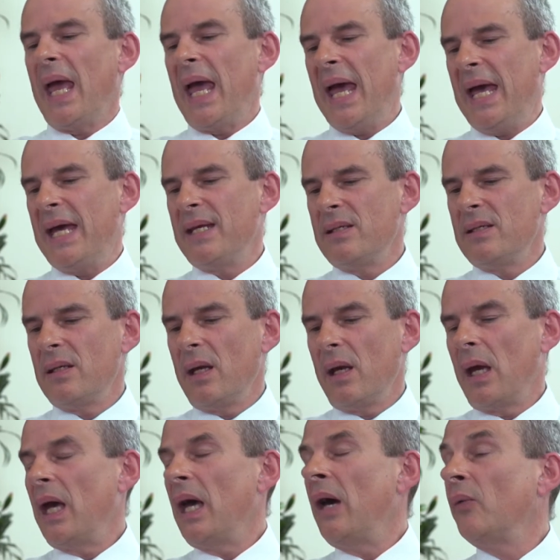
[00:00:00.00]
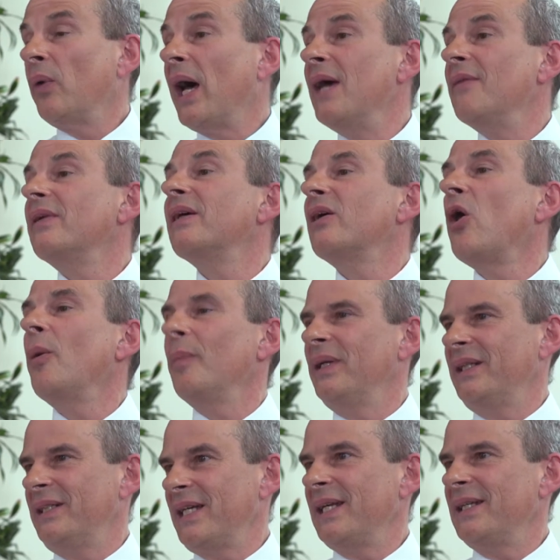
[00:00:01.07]
and arrive at a common
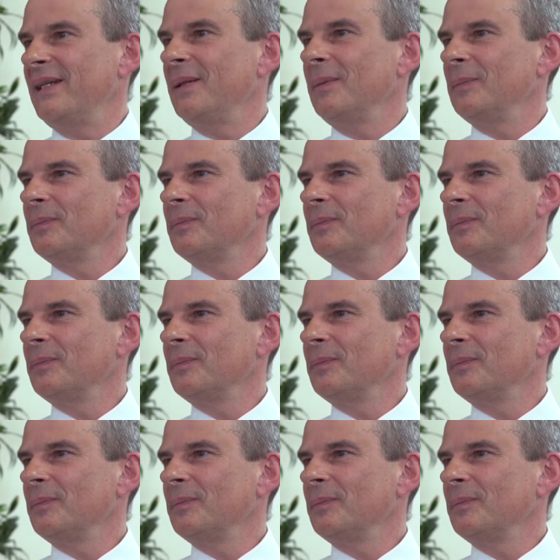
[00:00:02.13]
agenda.